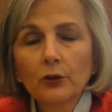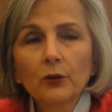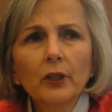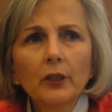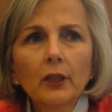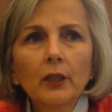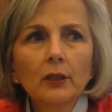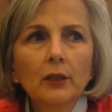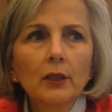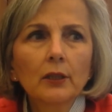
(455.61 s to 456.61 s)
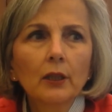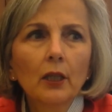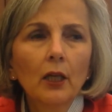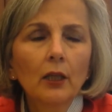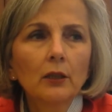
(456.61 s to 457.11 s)
So I think it, it's a
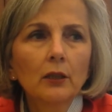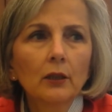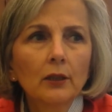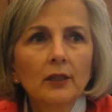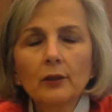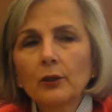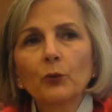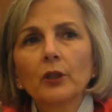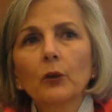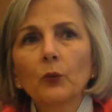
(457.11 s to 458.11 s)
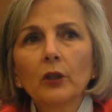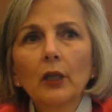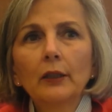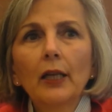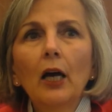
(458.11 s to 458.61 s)
kind of, it's a, we're, we're
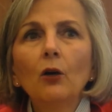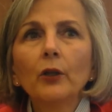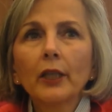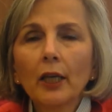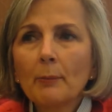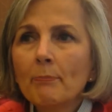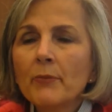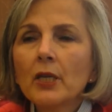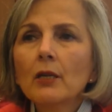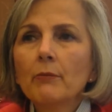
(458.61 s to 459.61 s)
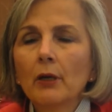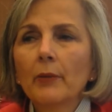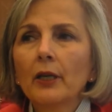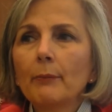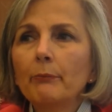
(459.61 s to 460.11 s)
allowing at a minimum,
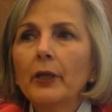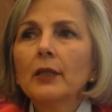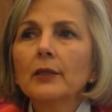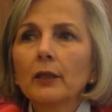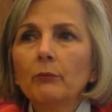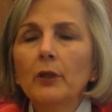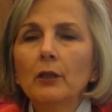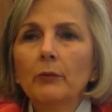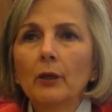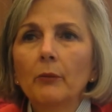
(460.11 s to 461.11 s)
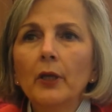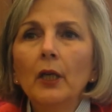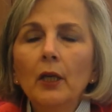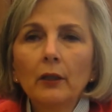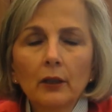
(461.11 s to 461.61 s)
at a basic minimum,
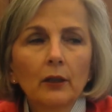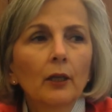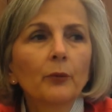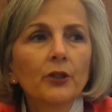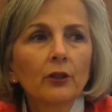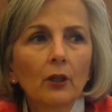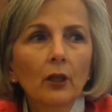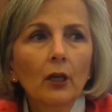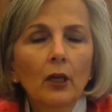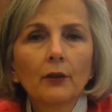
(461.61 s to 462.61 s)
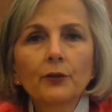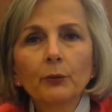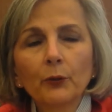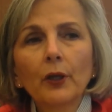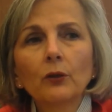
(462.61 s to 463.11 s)
that libraries and archives from
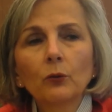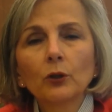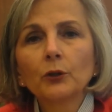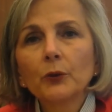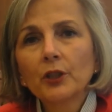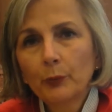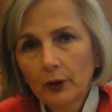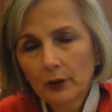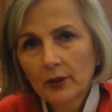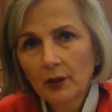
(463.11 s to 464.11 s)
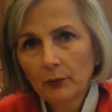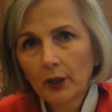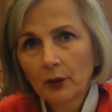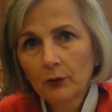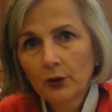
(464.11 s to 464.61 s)
around the world would speak the same
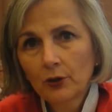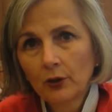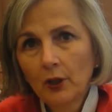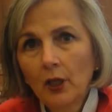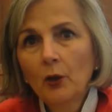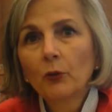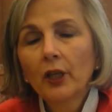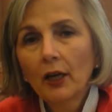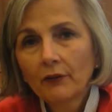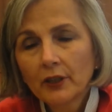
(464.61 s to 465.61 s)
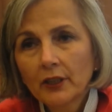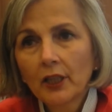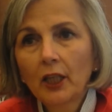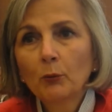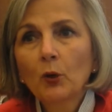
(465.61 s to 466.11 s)
language, would have the
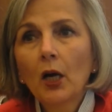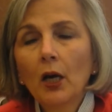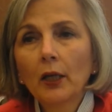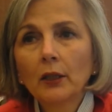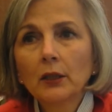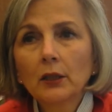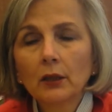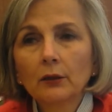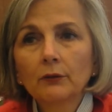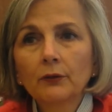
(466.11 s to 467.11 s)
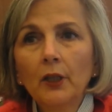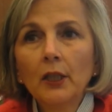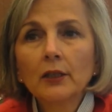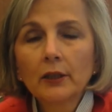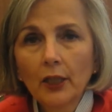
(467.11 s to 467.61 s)
same kinds of
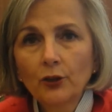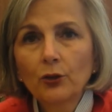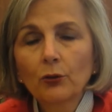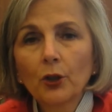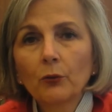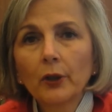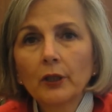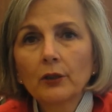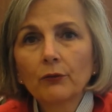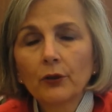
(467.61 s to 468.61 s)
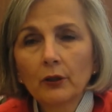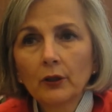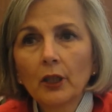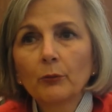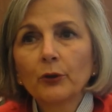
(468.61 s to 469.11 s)
statutory rights for their
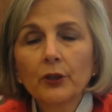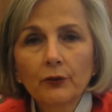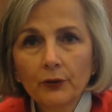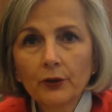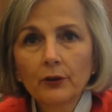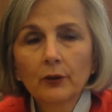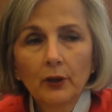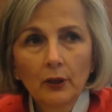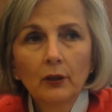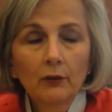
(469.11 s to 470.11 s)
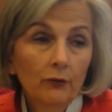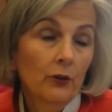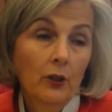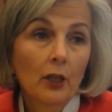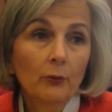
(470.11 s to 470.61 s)
libraries, for their, for
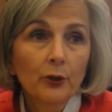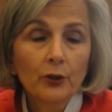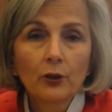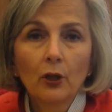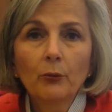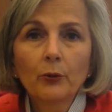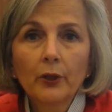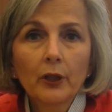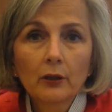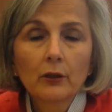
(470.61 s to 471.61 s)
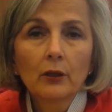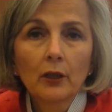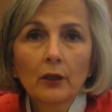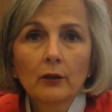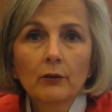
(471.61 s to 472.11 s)
their libraries to operate and,
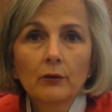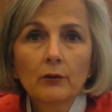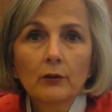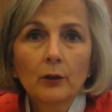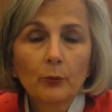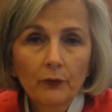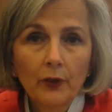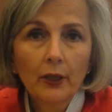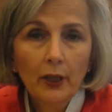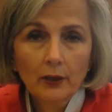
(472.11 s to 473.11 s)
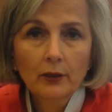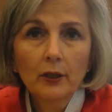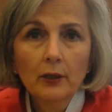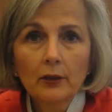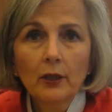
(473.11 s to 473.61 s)
and to provide
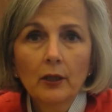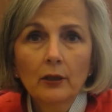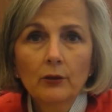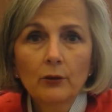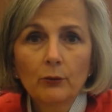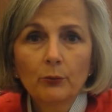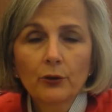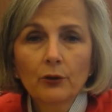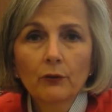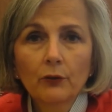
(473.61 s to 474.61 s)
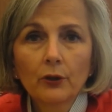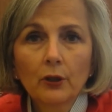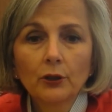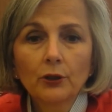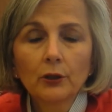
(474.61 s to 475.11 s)
access and to preserve their
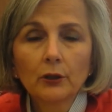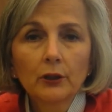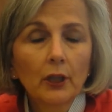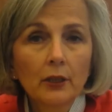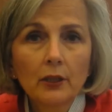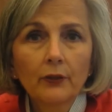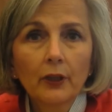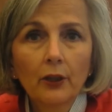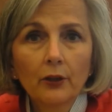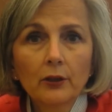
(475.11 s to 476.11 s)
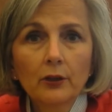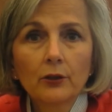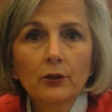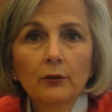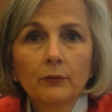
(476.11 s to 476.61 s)
cultural scientific heritage.